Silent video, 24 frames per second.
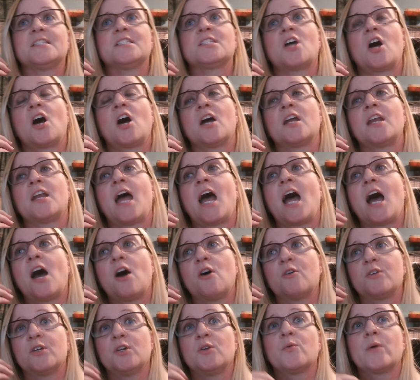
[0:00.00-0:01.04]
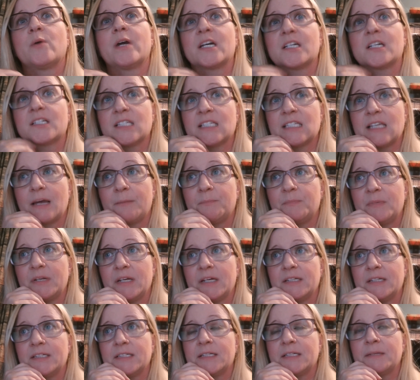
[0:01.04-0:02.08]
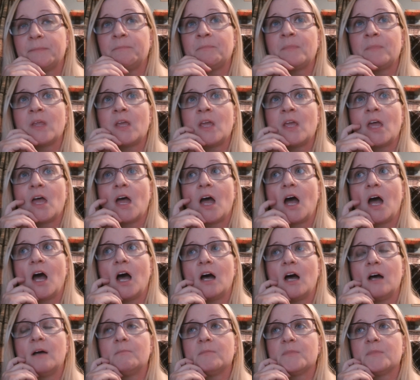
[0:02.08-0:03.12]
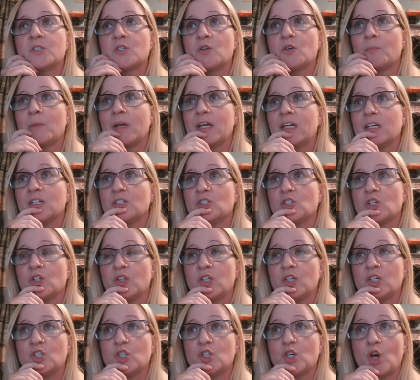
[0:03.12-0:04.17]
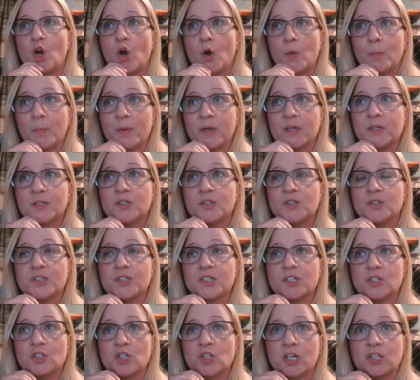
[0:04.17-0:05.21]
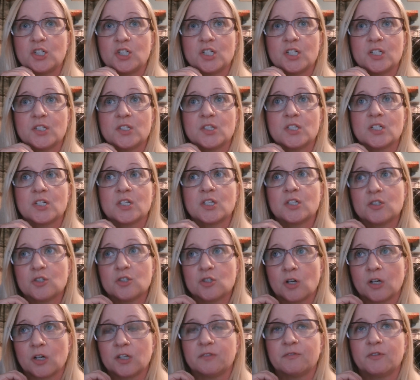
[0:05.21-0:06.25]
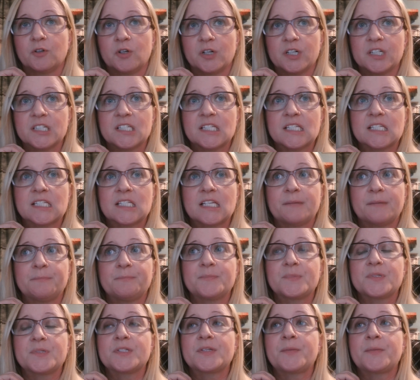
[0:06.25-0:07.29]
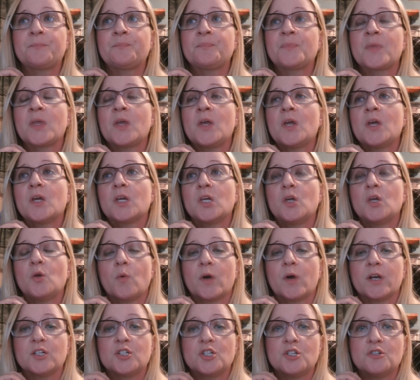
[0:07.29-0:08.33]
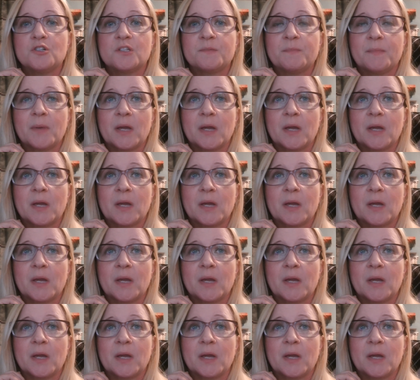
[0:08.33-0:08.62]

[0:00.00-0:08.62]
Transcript: on how you accept it. So making sure that you're open to suggestions and constructive criticisms. You want to choose